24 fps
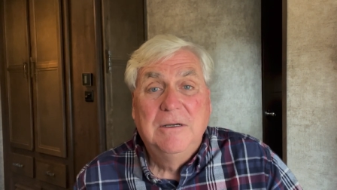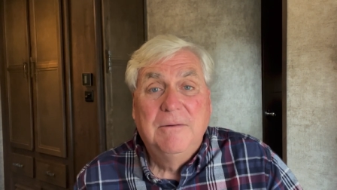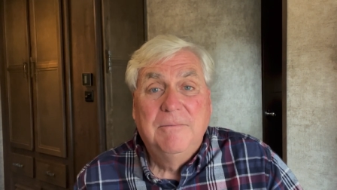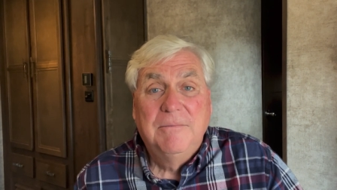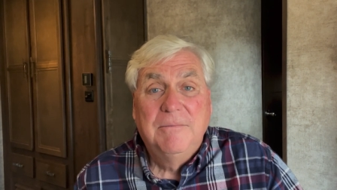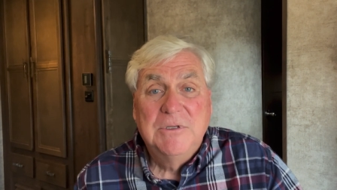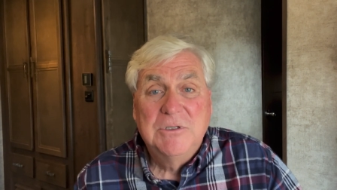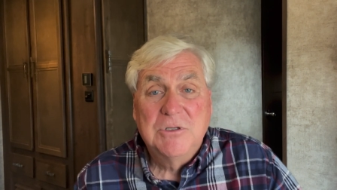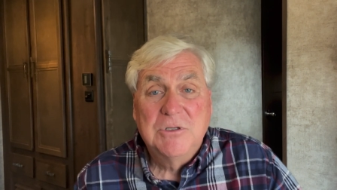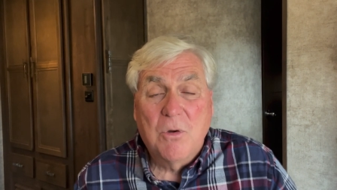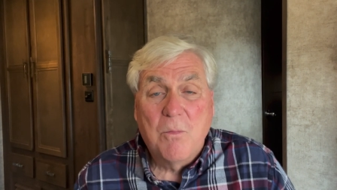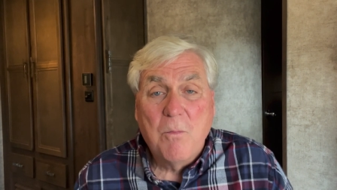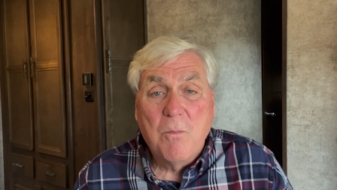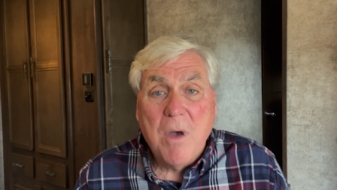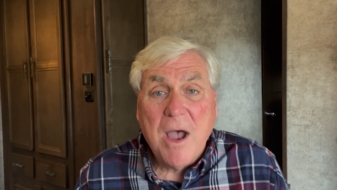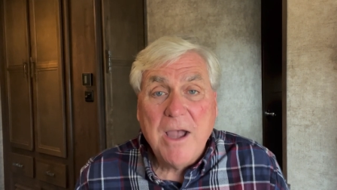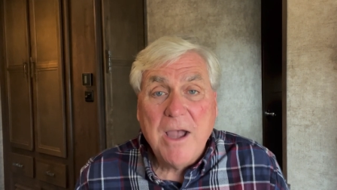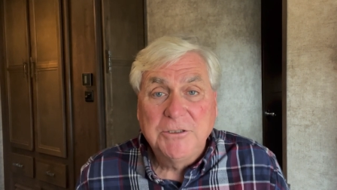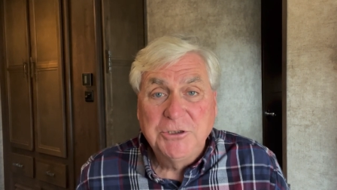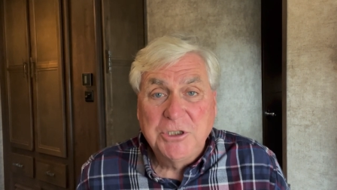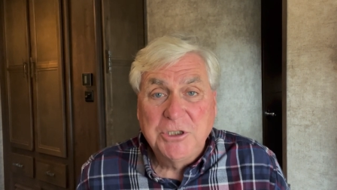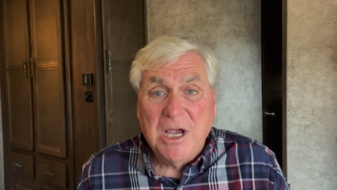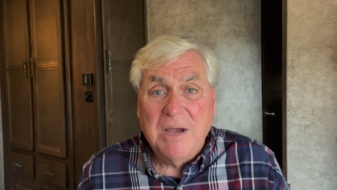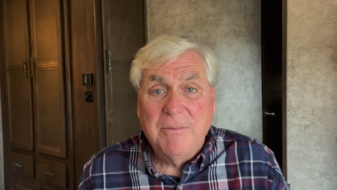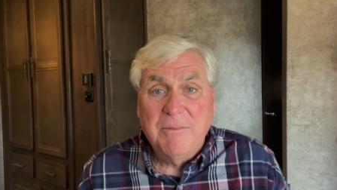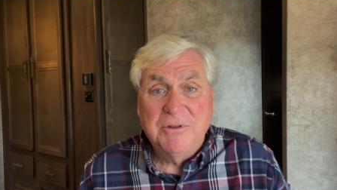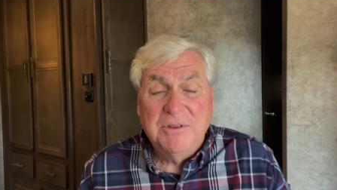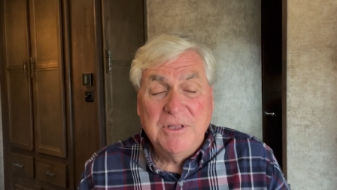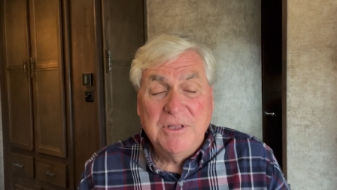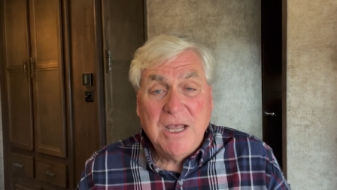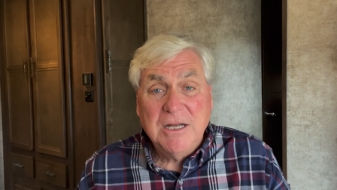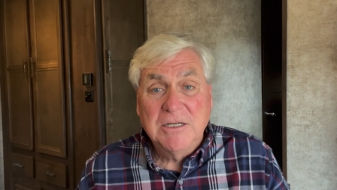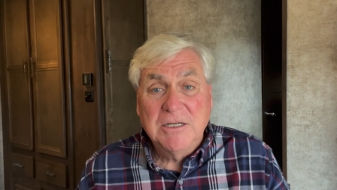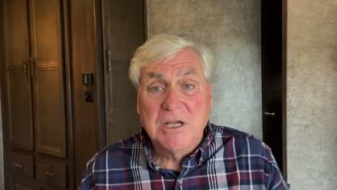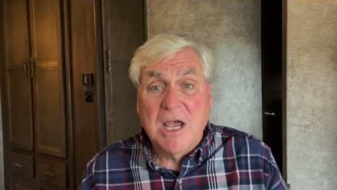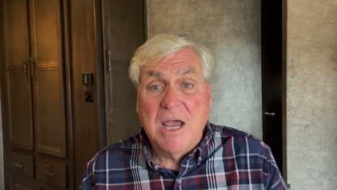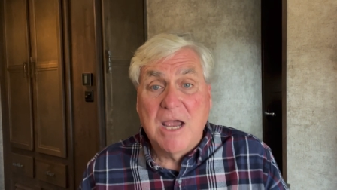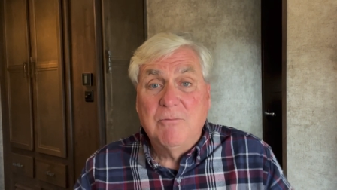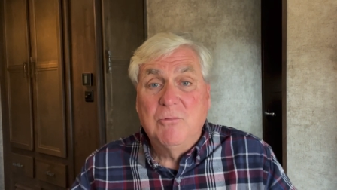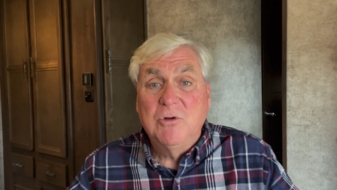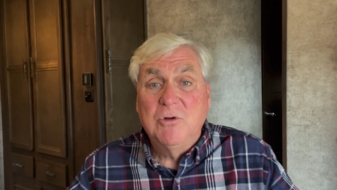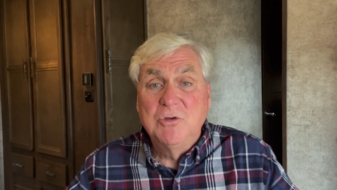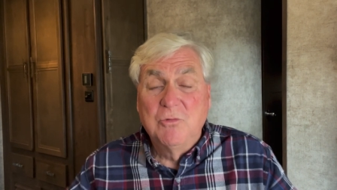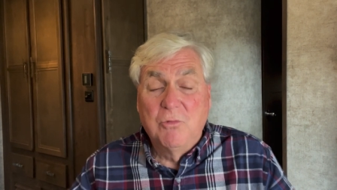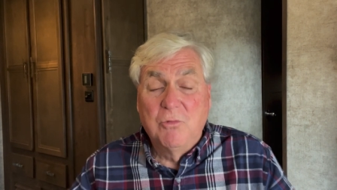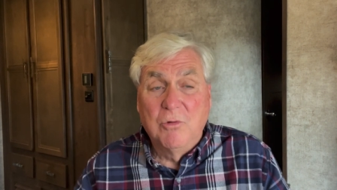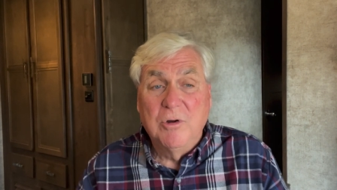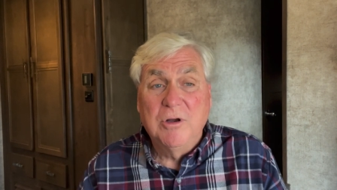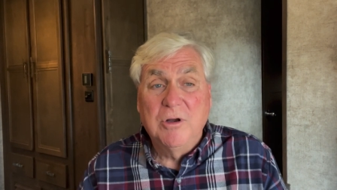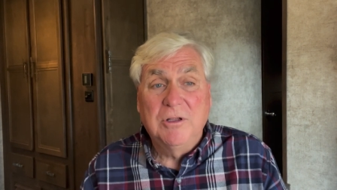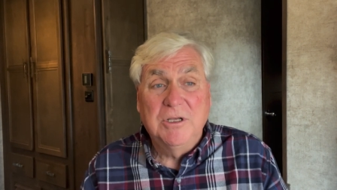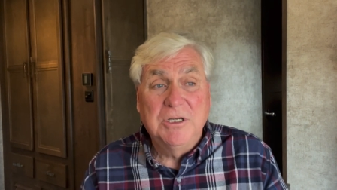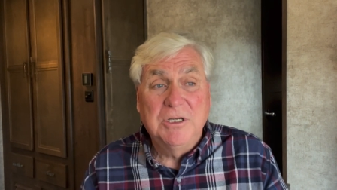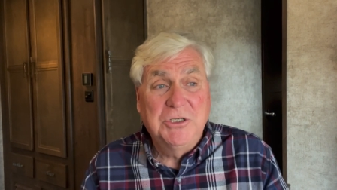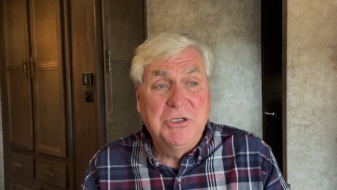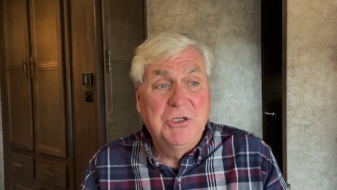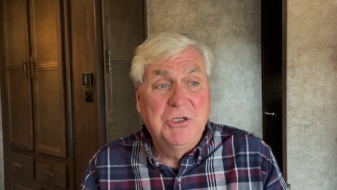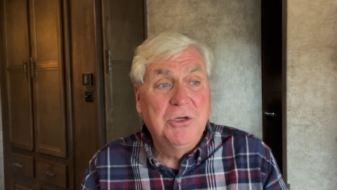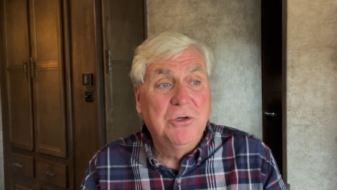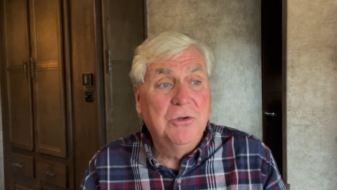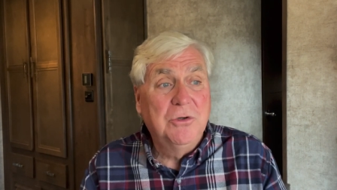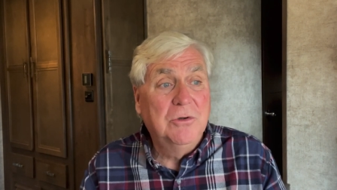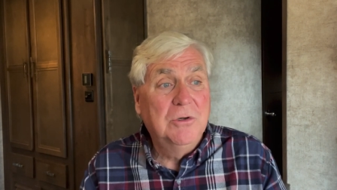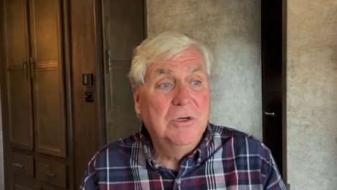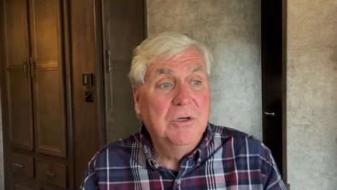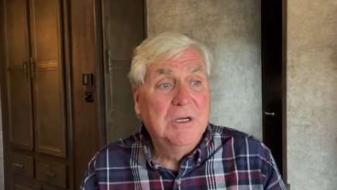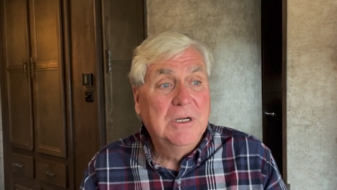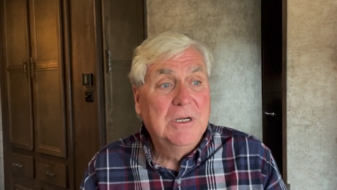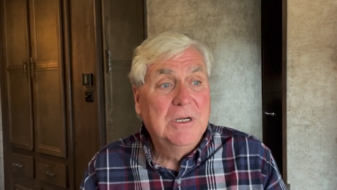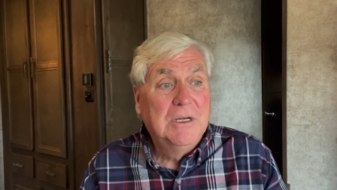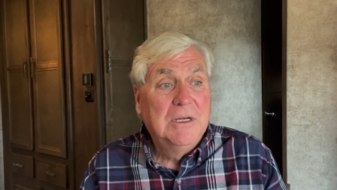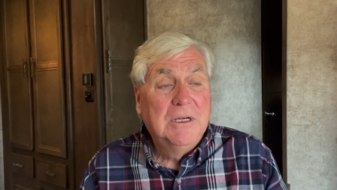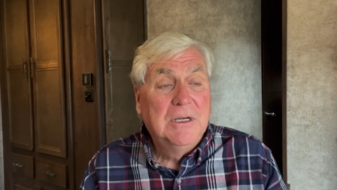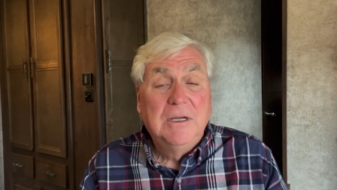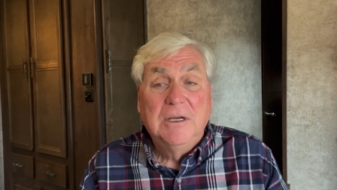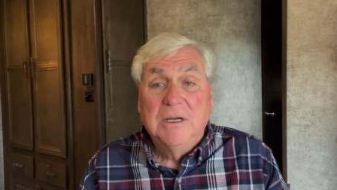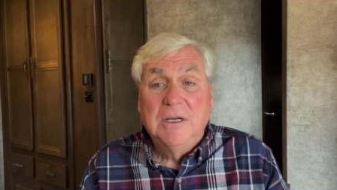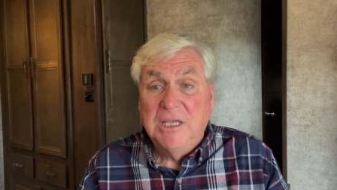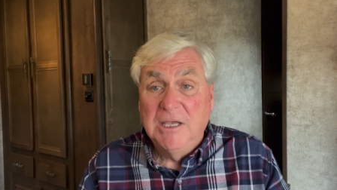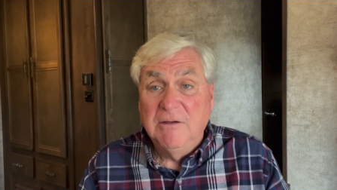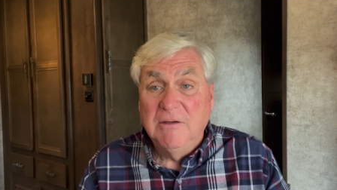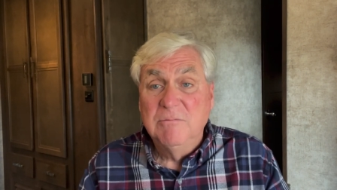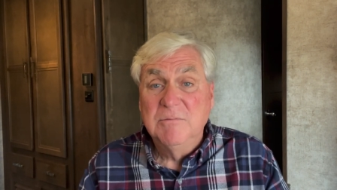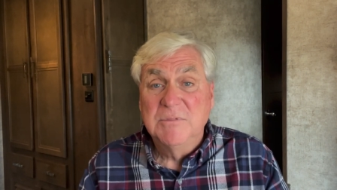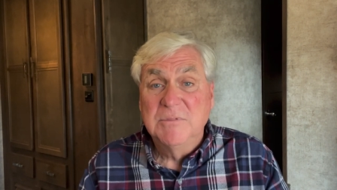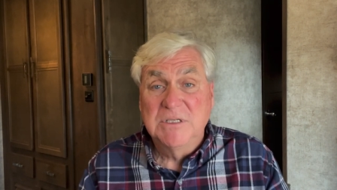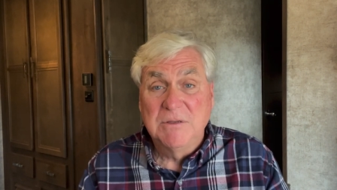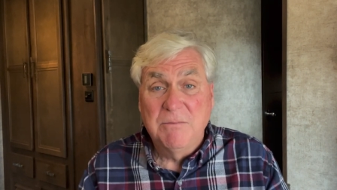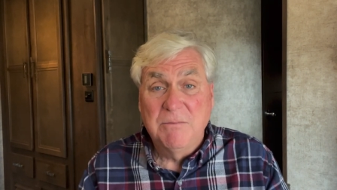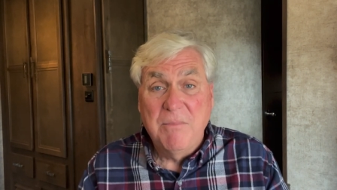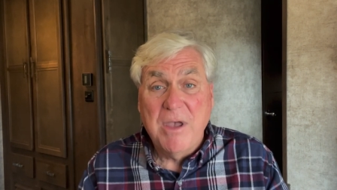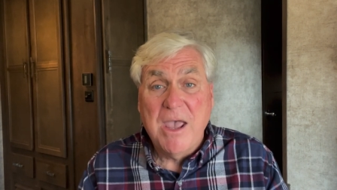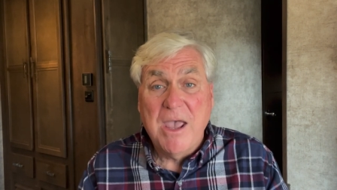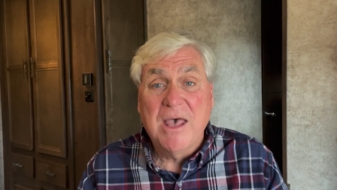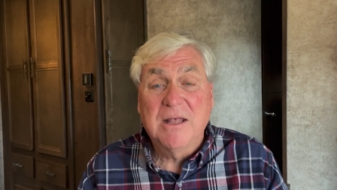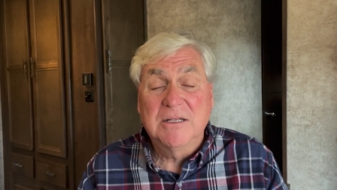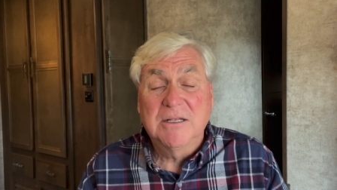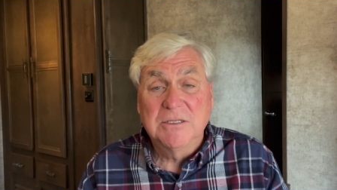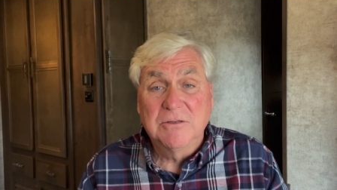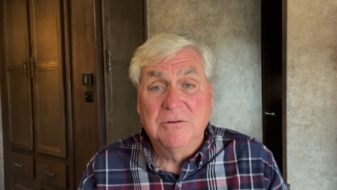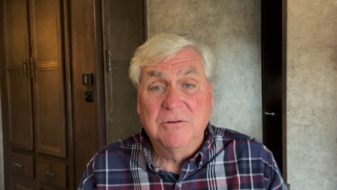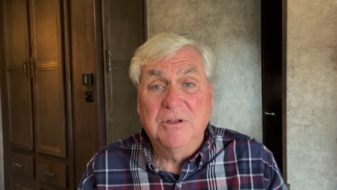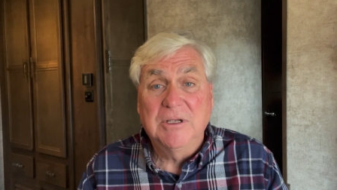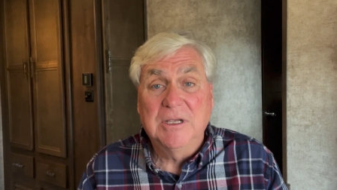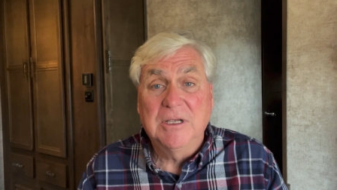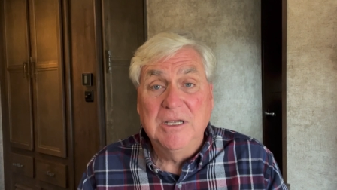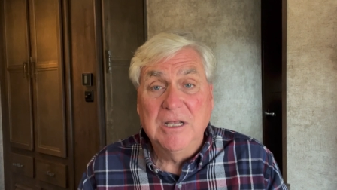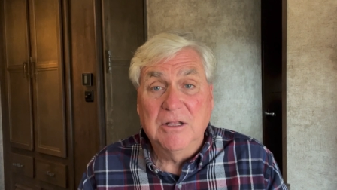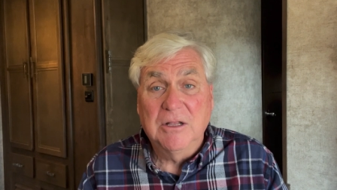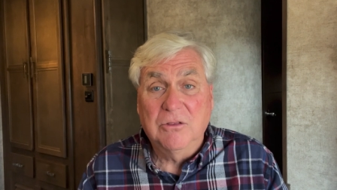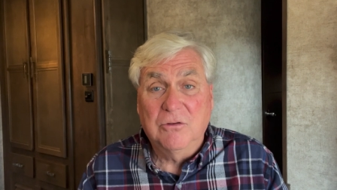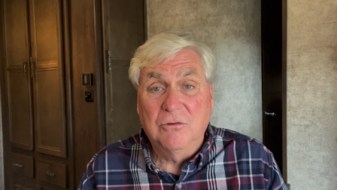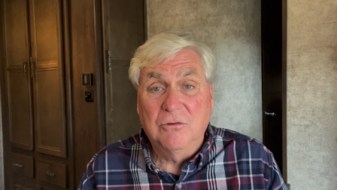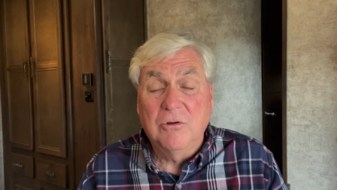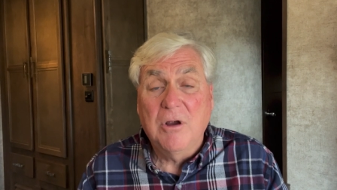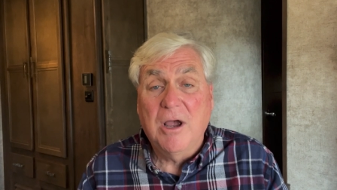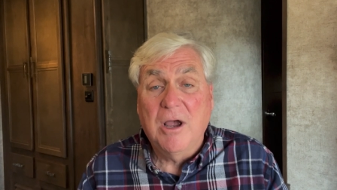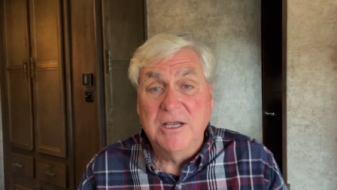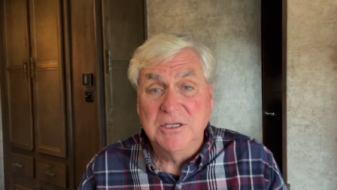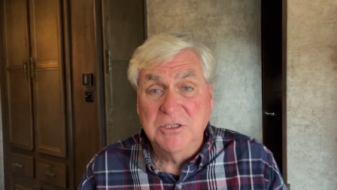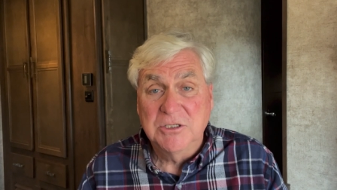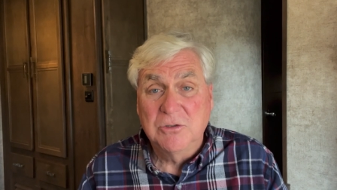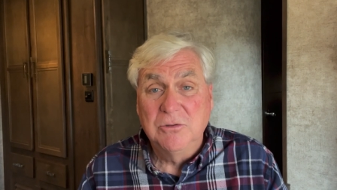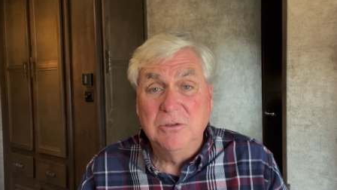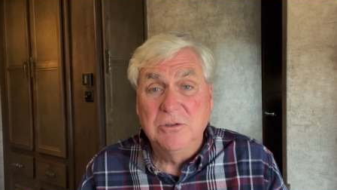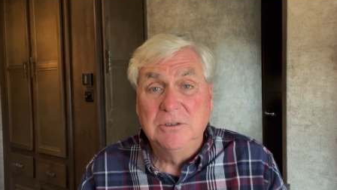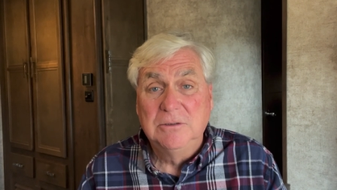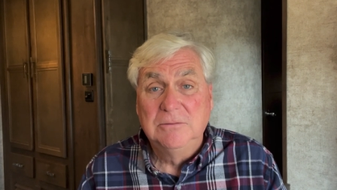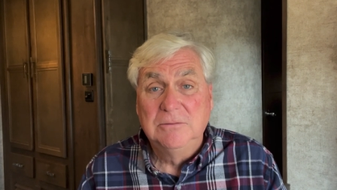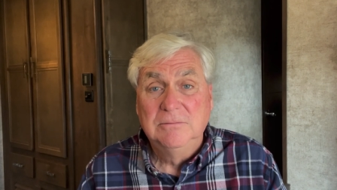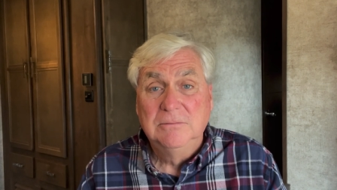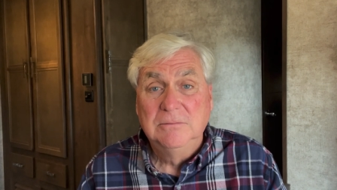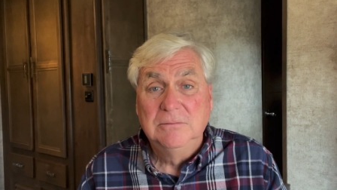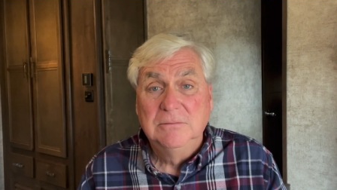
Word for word: So my job at that time was really to give them some math so they could get through high school,